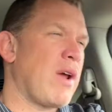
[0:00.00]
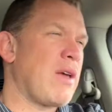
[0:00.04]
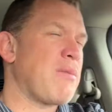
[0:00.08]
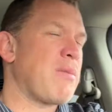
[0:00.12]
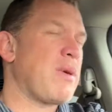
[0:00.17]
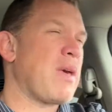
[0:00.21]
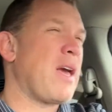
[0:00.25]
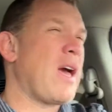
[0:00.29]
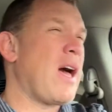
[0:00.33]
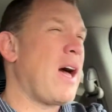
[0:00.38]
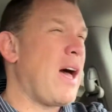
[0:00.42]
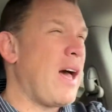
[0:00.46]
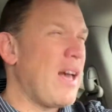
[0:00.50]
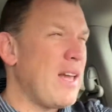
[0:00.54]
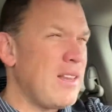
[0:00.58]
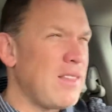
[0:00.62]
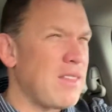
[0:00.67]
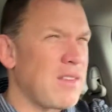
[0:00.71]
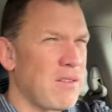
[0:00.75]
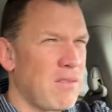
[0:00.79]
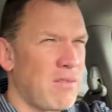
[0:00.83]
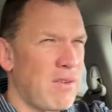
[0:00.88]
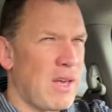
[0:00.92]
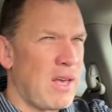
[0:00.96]
behind
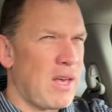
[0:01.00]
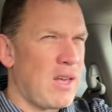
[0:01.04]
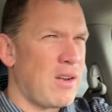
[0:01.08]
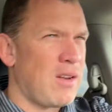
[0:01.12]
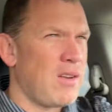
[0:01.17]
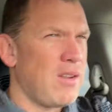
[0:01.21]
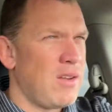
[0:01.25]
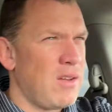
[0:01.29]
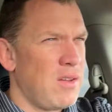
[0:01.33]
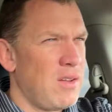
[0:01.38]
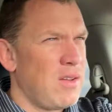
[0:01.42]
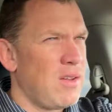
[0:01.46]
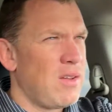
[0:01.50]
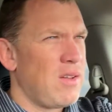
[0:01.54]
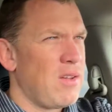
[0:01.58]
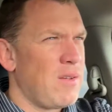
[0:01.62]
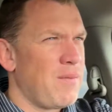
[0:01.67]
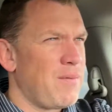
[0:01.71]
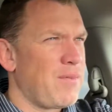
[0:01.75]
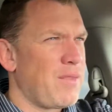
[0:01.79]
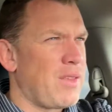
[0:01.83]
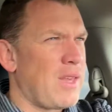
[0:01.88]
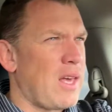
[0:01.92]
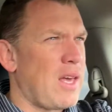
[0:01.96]
the van,
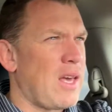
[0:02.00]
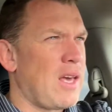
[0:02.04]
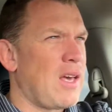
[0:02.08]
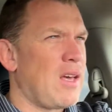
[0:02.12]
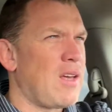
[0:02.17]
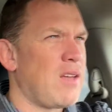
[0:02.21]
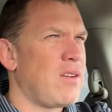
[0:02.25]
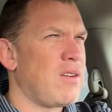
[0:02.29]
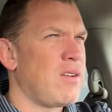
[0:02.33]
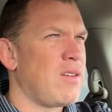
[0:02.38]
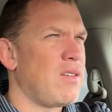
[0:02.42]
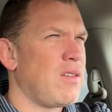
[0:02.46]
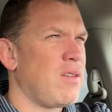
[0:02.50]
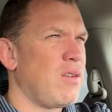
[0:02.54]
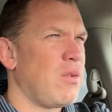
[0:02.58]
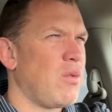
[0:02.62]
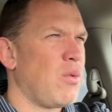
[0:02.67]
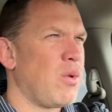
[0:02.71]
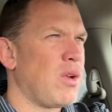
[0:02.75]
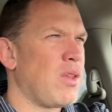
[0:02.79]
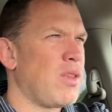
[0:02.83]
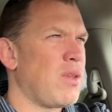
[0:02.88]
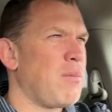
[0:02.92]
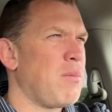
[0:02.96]
and
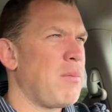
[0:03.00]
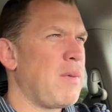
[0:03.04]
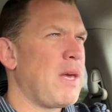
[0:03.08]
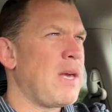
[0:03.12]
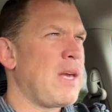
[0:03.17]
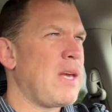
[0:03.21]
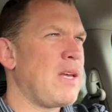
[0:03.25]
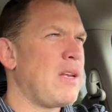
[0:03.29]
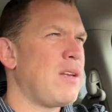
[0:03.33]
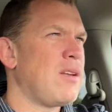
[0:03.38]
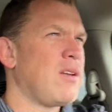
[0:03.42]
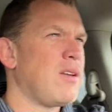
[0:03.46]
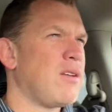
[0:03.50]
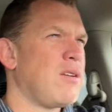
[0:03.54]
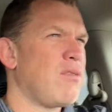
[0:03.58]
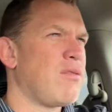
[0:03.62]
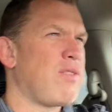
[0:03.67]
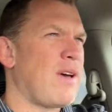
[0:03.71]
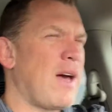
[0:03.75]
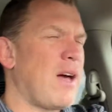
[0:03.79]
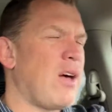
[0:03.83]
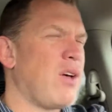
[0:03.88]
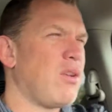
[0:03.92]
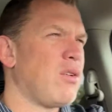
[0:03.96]
one of the main
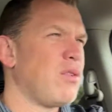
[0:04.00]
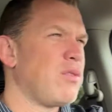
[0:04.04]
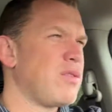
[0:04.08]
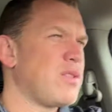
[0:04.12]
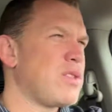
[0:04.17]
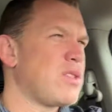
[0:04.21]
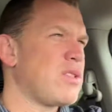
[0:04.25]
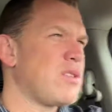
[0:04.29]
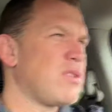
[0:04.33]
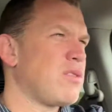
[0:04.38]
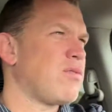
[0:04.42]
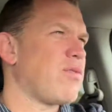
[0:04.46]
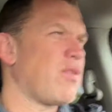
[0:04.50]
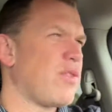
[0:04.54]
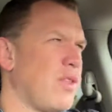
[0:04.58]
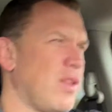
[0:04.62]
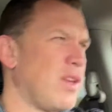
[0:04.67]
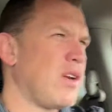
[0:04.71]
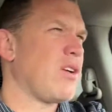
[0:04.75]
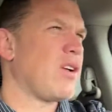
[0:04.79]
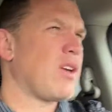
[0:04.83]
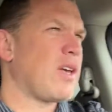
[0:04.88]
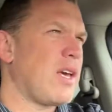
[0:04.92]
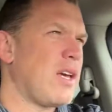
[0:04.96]
valves for the
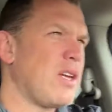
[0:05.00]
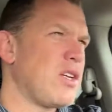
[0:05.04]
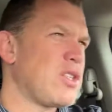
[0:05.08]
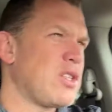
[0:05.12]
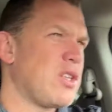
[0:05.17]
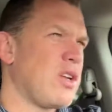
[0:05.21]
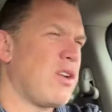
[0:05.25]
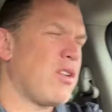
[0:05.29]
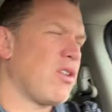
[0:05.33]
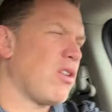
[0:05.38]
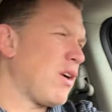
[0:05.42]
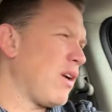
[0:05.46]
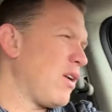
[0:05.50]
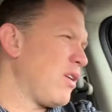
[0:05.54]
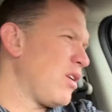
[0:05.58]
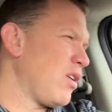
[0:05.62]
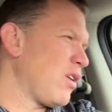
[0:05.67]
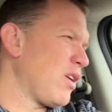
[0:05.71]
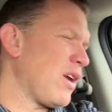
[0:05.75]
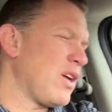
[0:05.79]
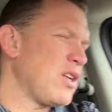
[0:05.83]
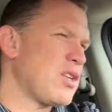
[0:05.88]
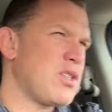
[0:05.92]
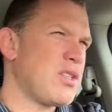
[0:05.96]
underground
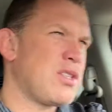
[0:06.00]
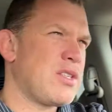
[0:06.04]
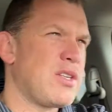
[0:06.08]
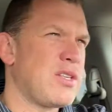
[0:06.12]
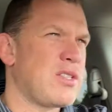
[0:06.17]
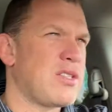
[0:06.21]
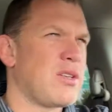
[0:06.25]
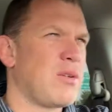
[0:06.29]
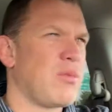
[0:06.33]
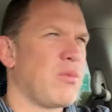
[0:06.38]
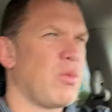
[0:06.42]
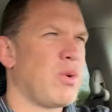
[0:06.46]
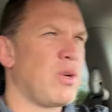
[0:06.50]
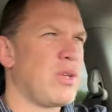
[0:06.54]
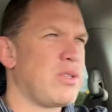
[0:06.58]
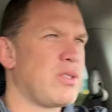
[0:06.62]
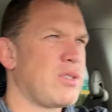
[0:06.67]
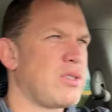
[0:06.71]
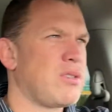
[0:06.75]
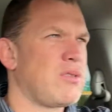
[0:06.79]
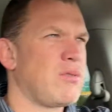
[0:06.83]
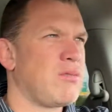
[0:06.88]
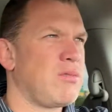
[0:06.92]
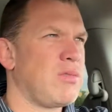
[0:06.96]
irrigation system
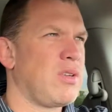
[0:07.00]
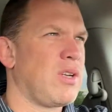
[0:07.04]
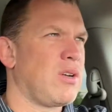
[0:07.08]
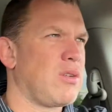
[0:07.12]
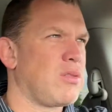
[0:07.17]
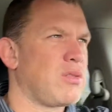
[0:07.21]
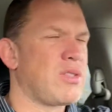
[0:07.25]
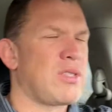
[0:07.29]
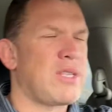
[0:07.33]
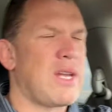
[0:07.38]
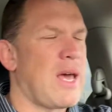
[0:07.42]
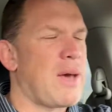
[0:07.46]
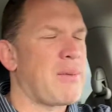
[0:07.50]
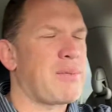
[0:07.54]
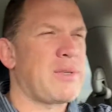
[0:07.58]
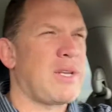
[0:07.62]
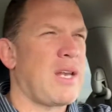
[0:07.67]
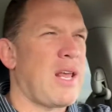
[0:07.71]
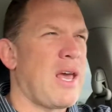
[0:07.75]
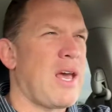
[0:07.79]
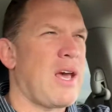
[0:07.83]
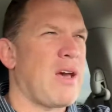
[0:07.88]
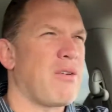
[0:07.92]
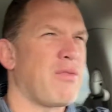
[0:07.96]
was, snapped in
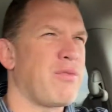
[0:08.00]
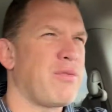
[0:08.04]
half.